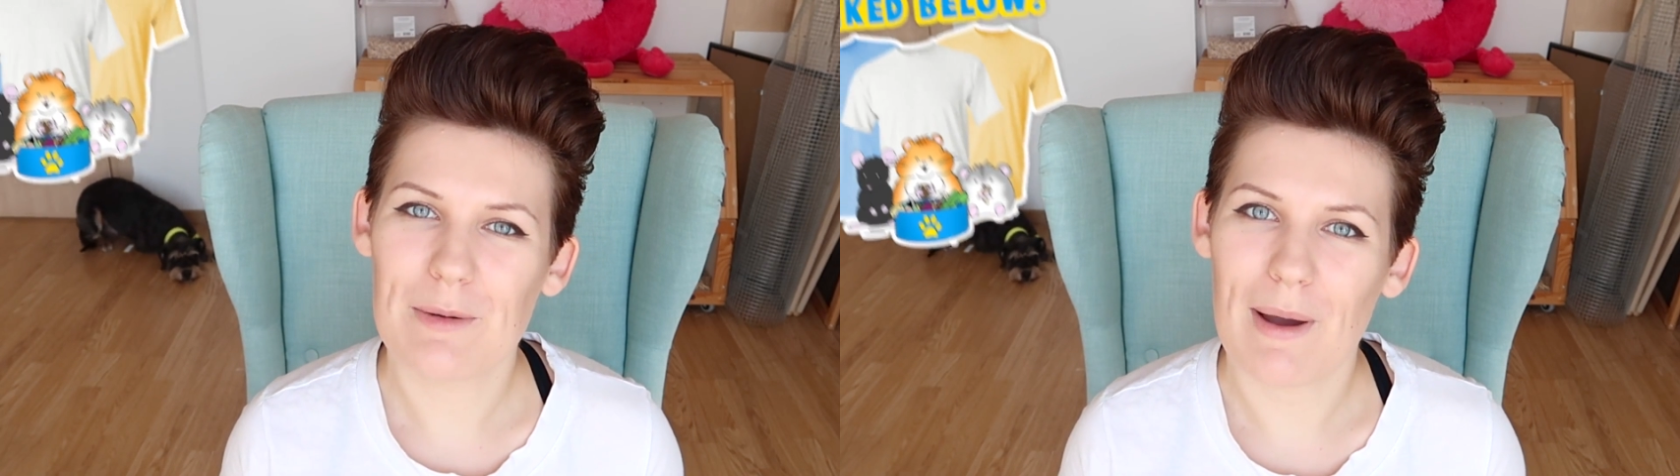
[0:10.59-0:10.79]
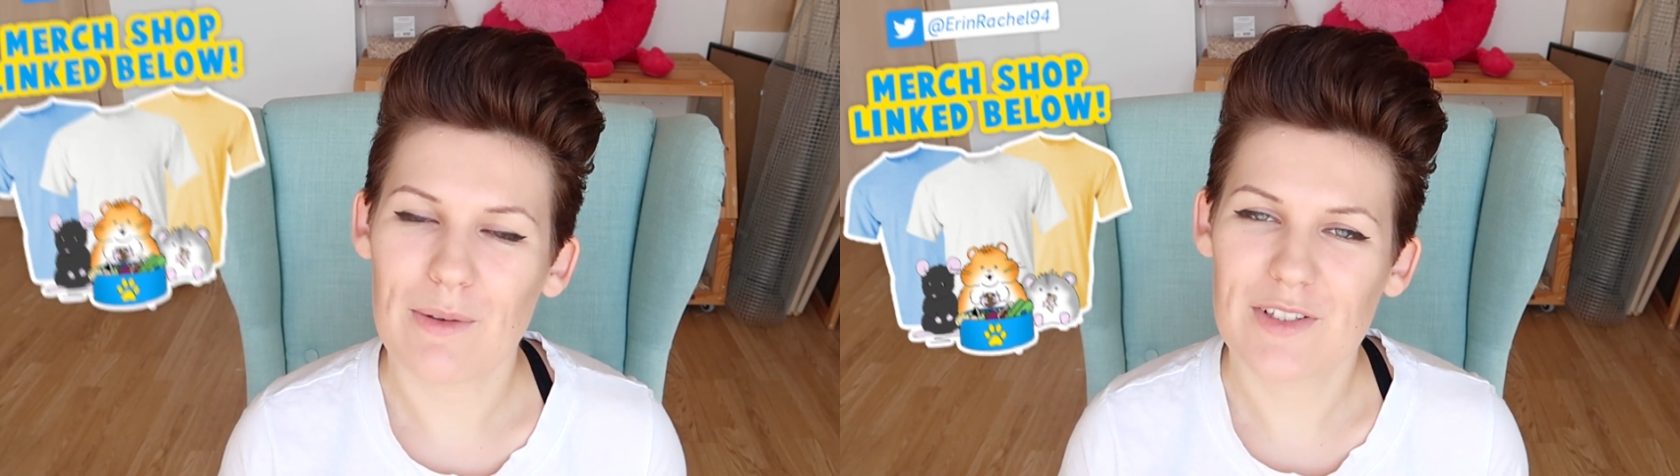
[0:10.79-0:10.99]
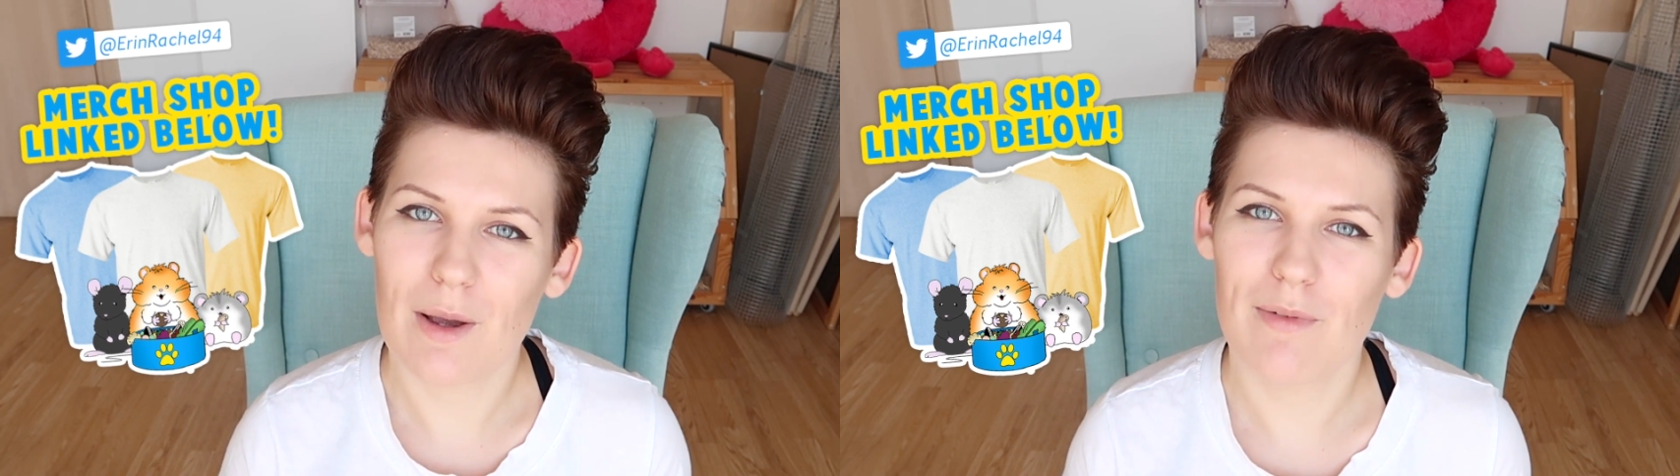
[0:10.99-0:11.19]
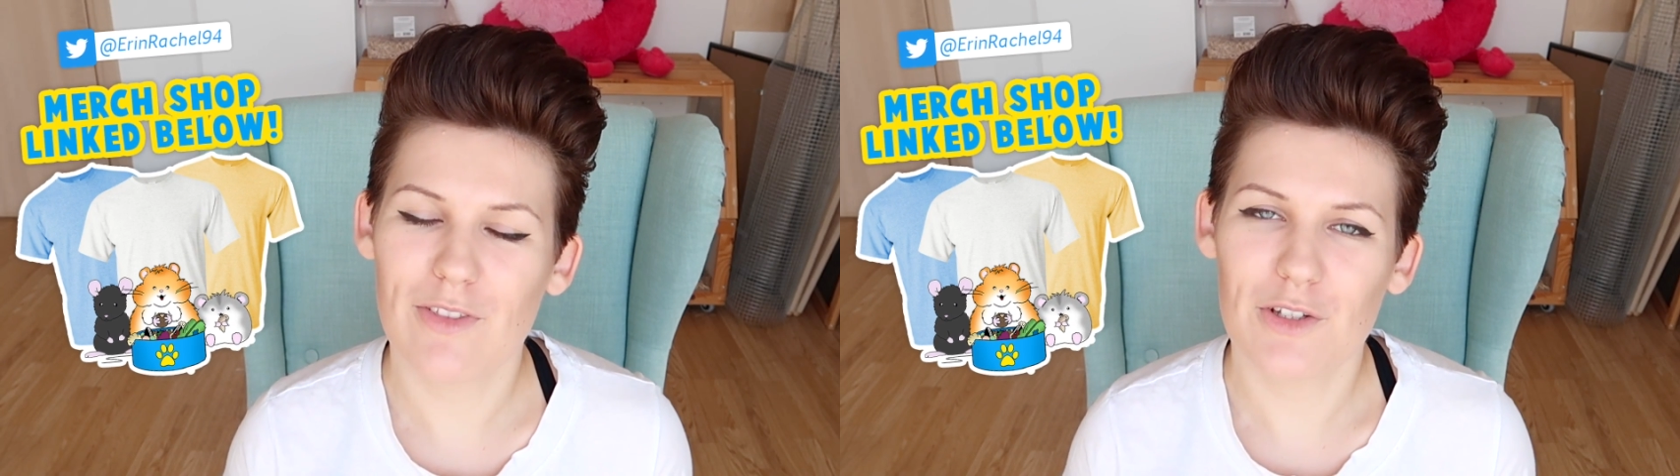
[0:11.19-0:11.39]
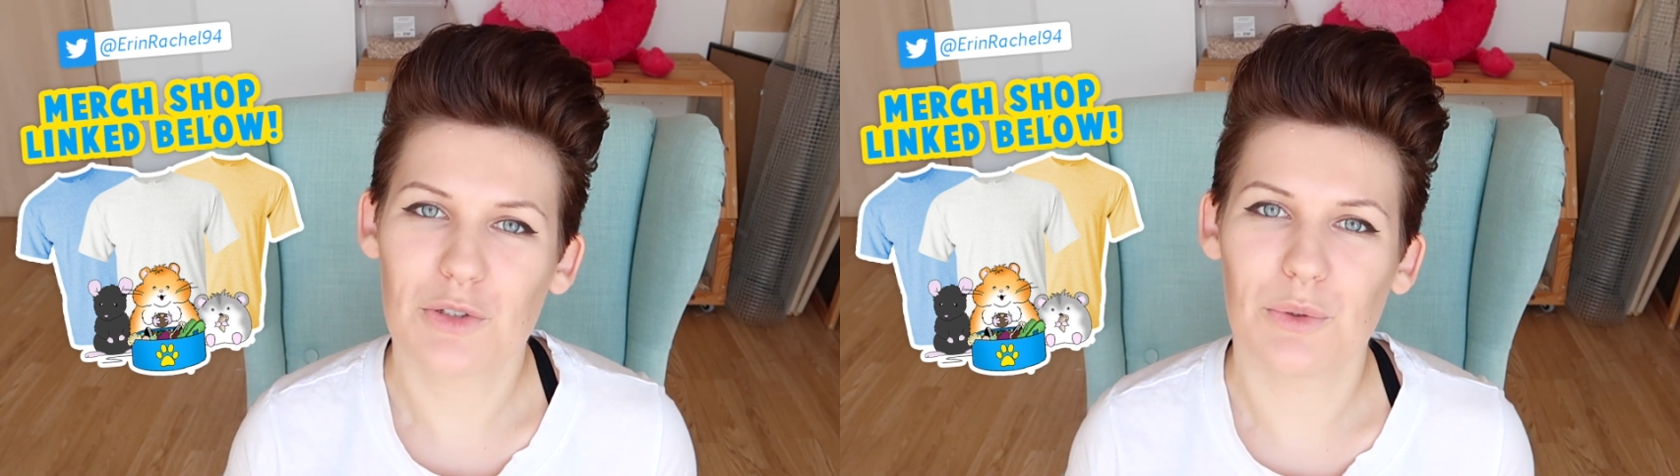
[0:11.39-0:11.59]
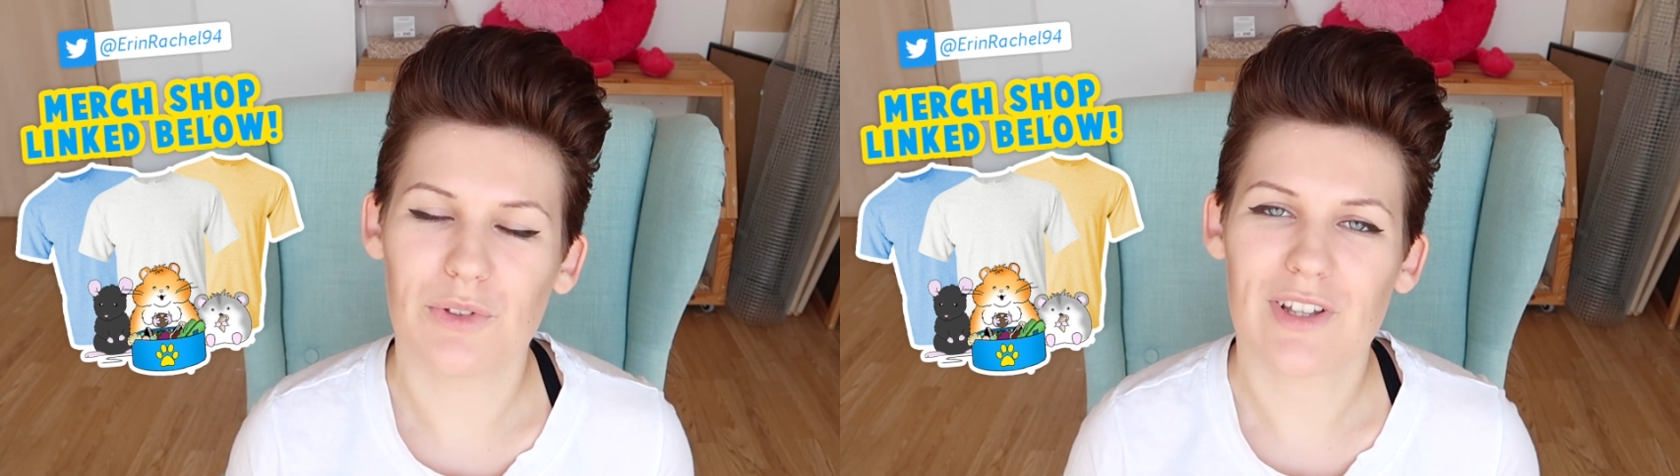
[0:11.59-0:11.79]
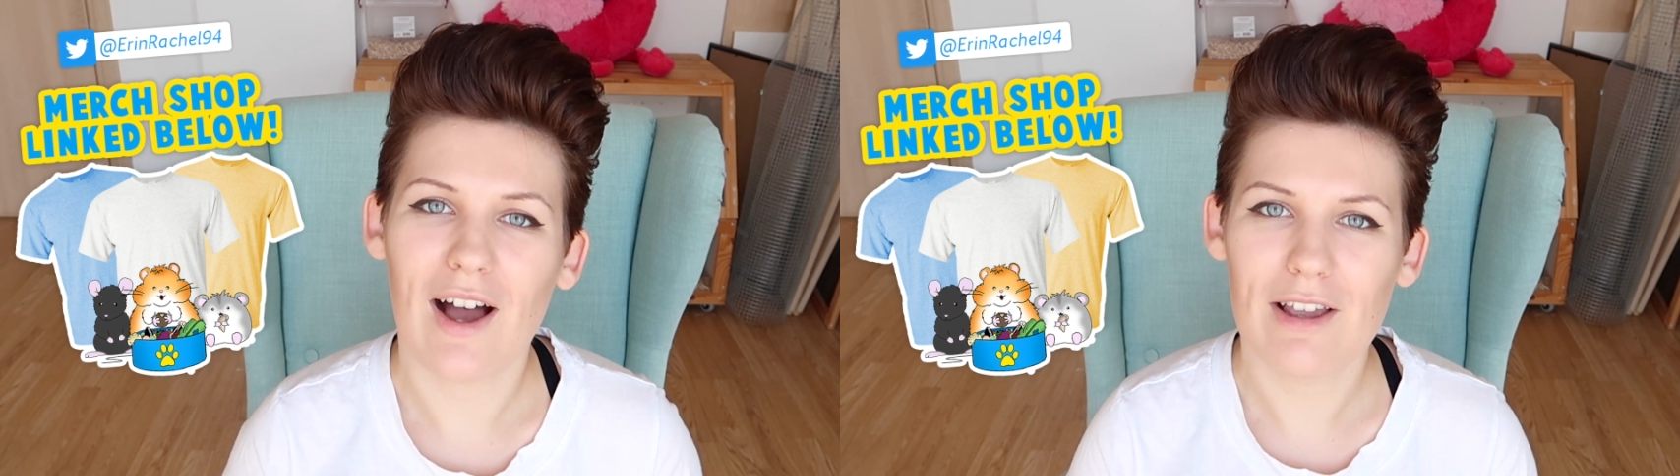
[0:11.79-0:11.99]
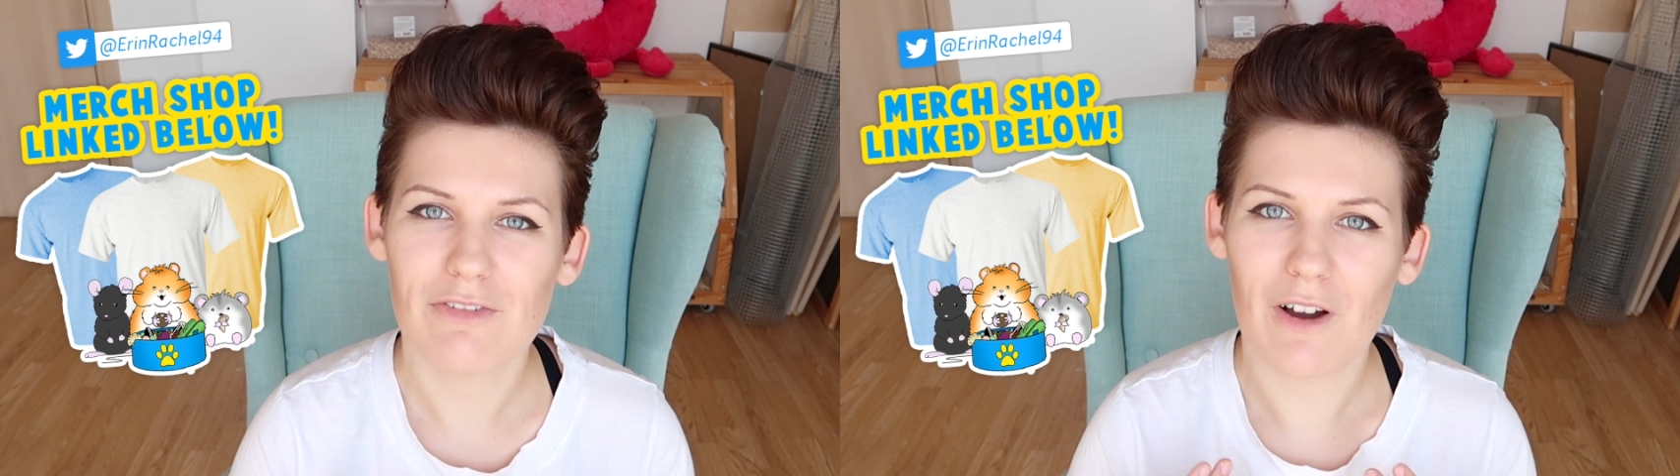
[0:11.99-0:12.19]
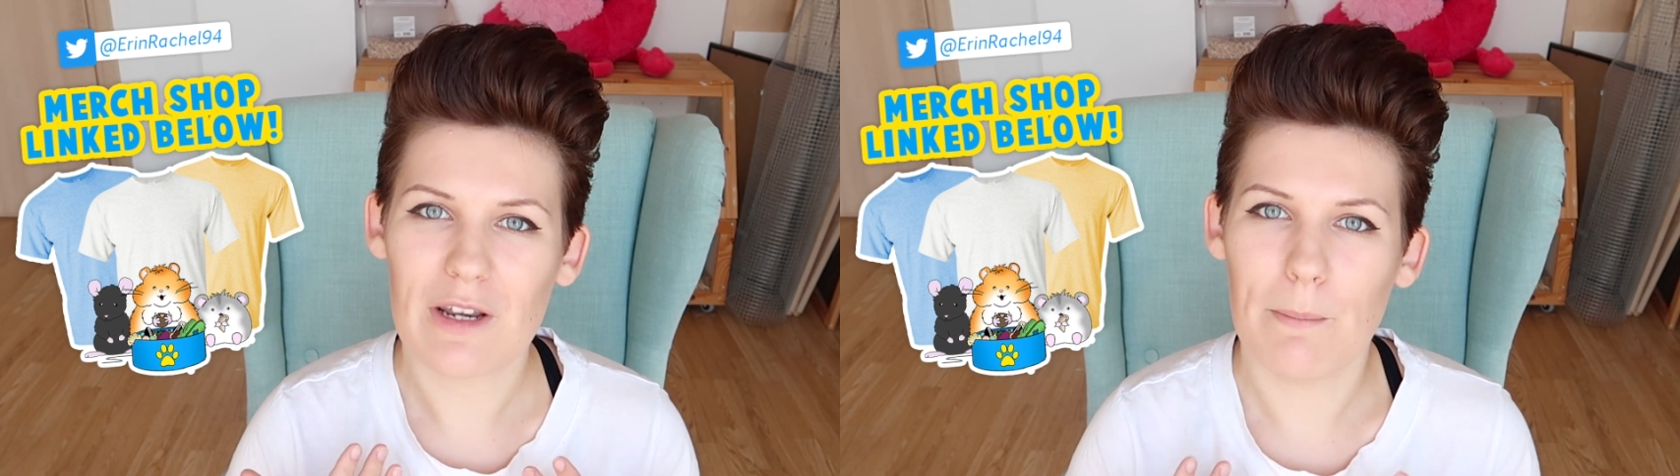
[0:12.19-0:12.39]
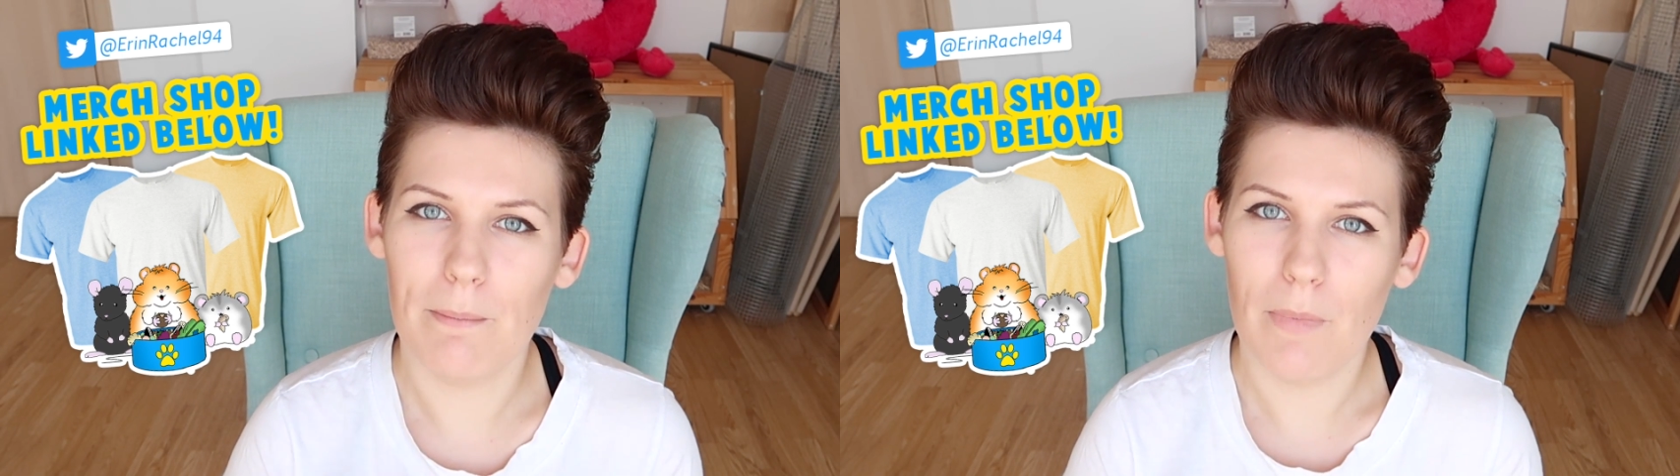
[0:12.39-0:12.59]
about some of the tools I find